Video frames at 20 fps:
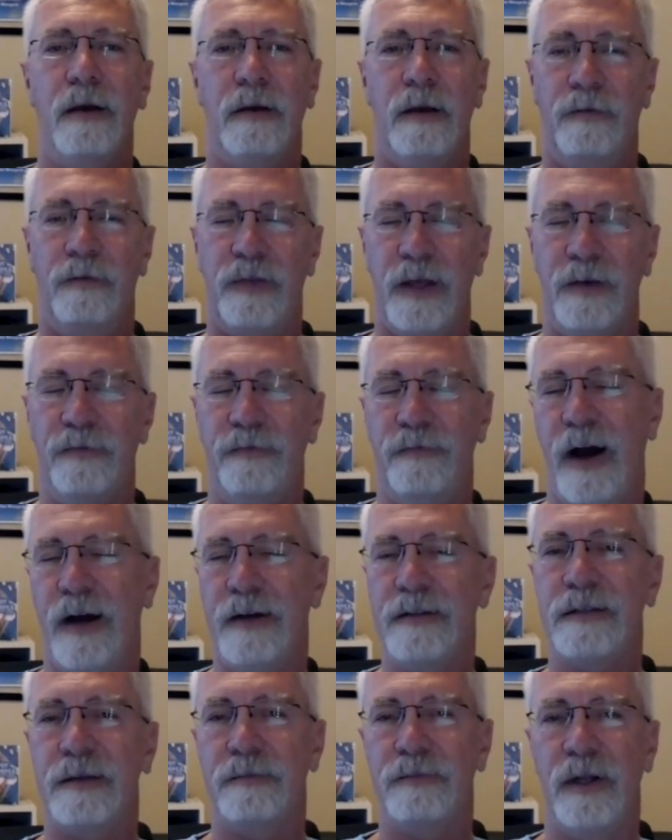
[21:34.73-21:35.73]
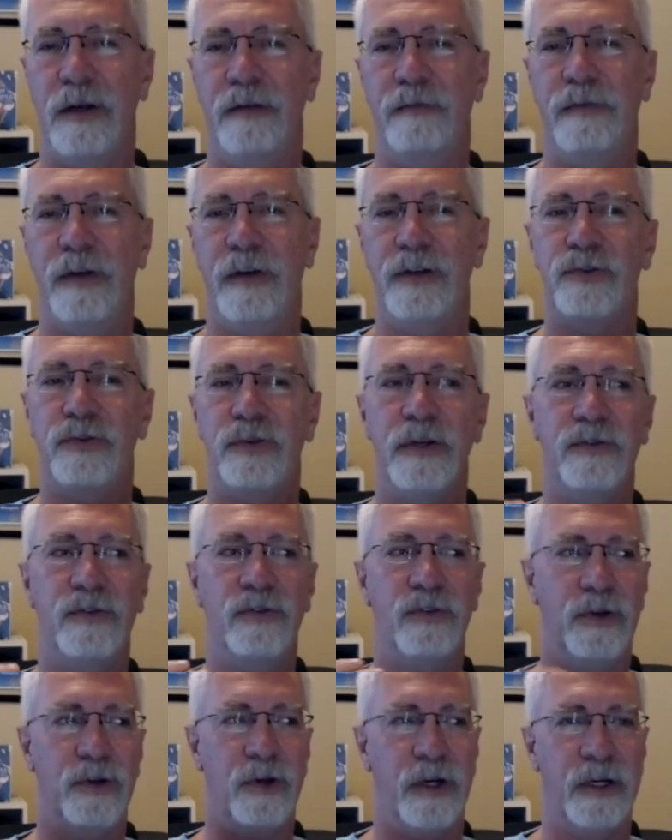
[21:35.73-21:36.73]
If they find something of
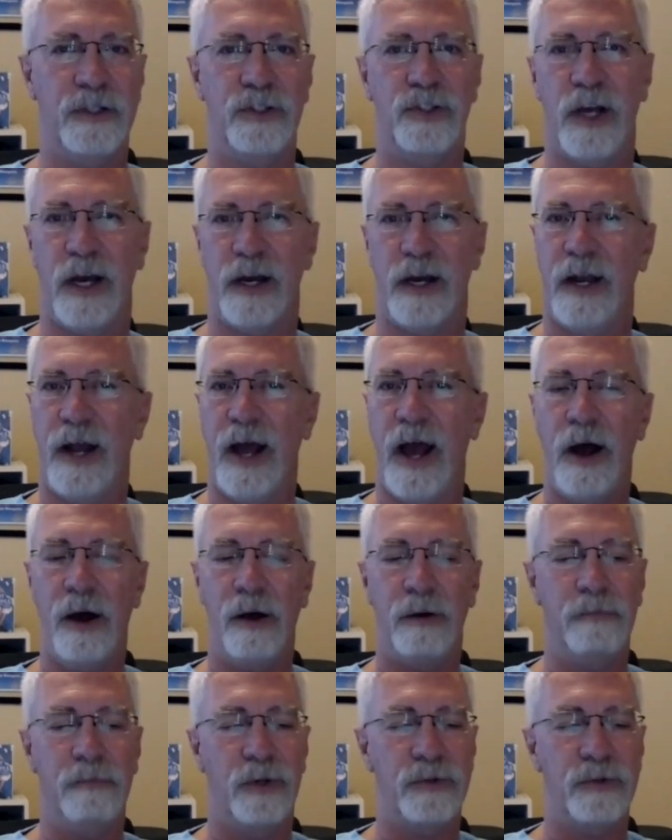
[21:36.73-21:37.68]
interest, they're going to check it out.